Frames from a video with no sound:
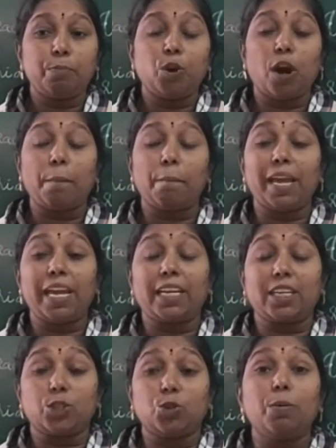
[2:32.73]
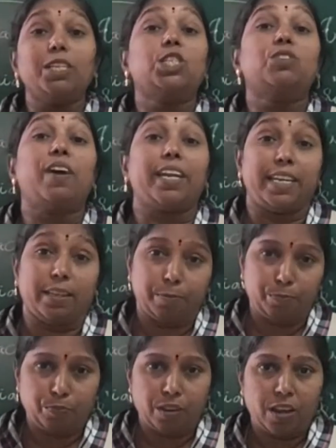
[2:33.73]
not make too much funny.